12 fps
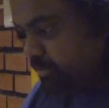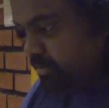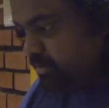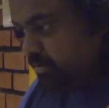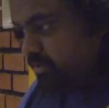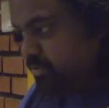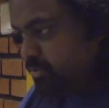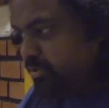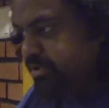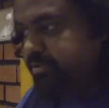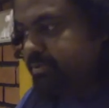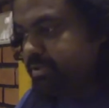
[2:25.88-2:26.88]
you
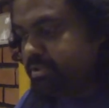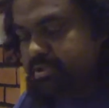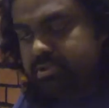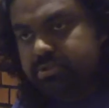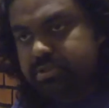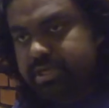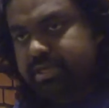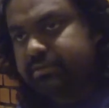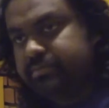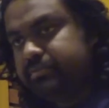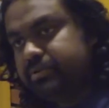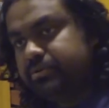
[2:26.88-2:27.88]
wouldn't want to do that,
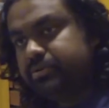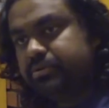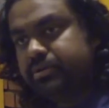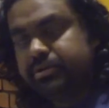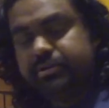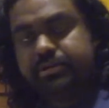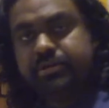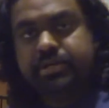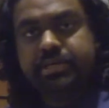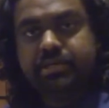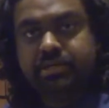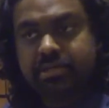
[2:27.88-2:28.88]

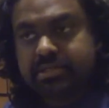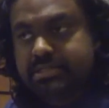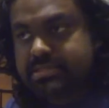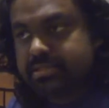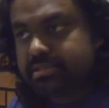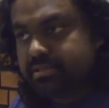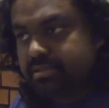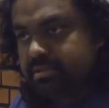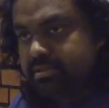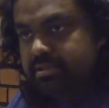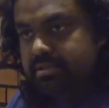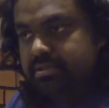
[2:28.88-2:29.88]
during a concert
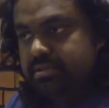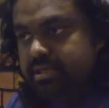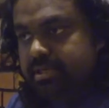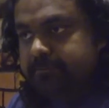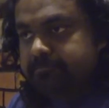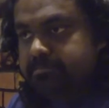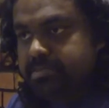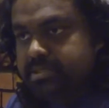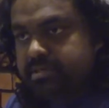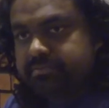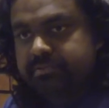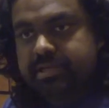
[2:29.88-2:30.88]
and
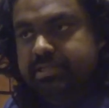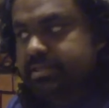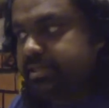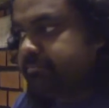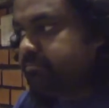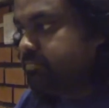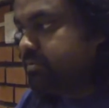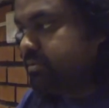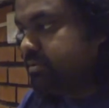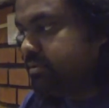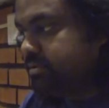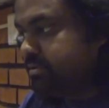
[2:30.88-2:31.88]
stuff like that,
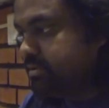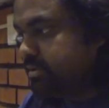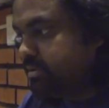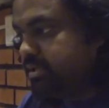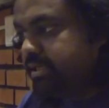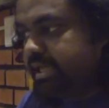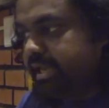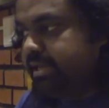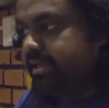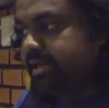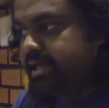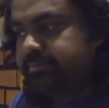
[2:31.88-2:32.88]
or in
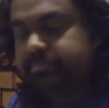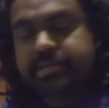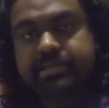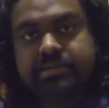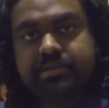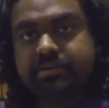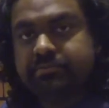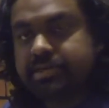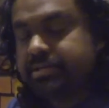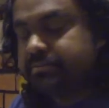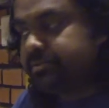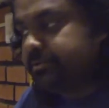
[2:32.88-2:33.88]
any high pressure
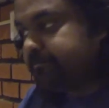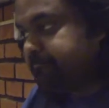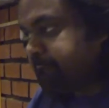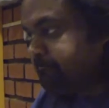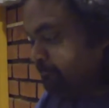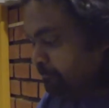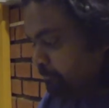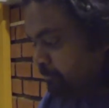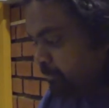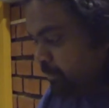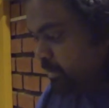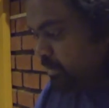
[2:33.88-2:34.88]
environment.
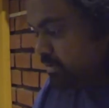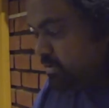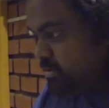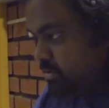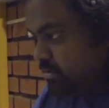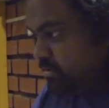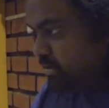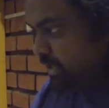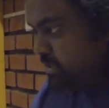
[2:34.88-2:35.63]
So let's